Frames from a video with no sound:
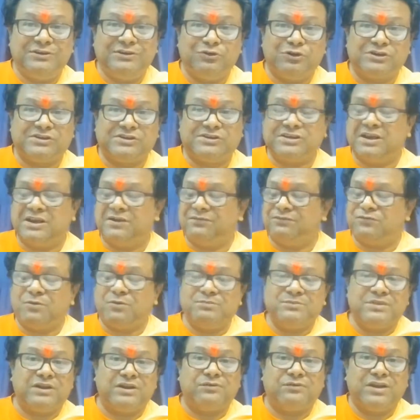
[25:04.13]
yourself
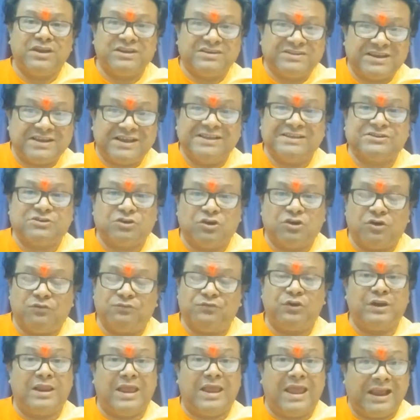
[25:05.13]
from the results of
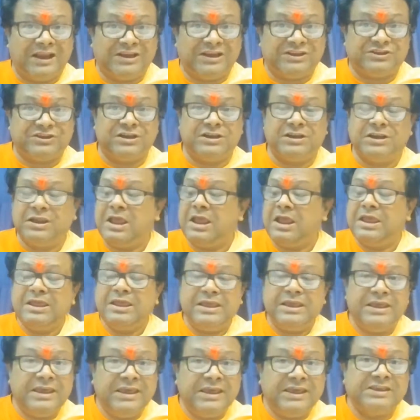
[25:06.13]
your action
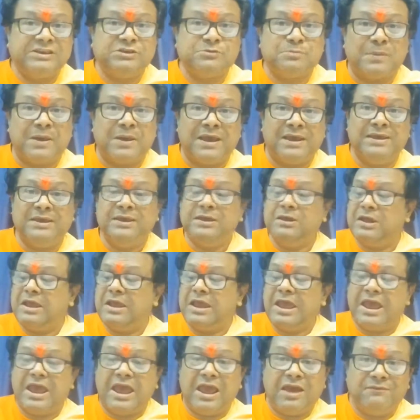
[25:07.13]
is by
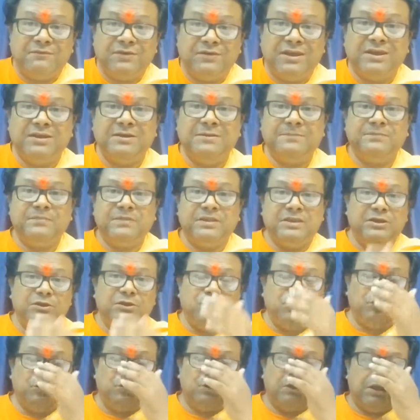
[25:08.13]
having,
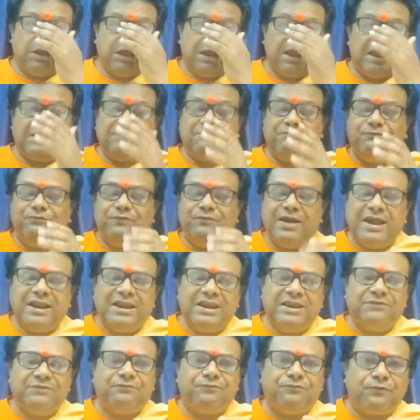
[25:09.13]
a
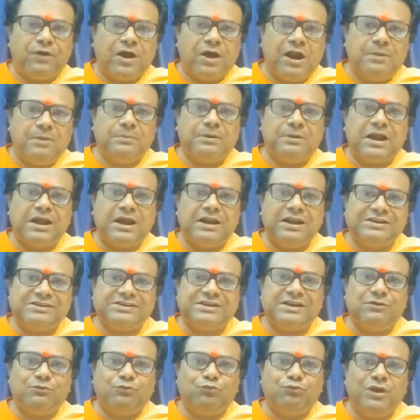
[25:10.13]
very firm
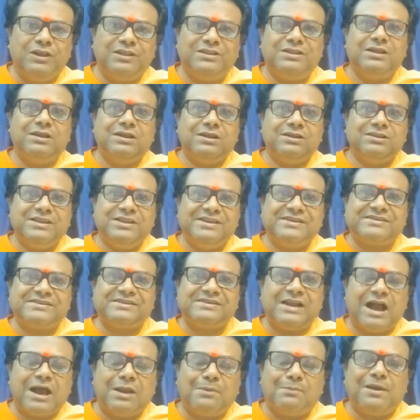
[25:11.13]
connection with this
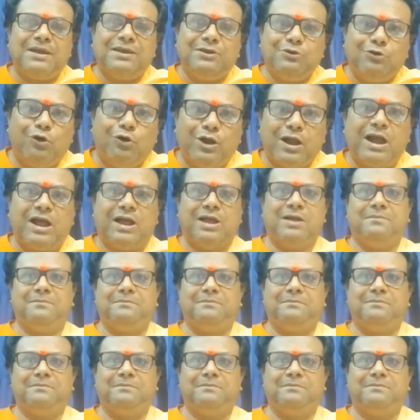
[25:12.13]
karma yoga.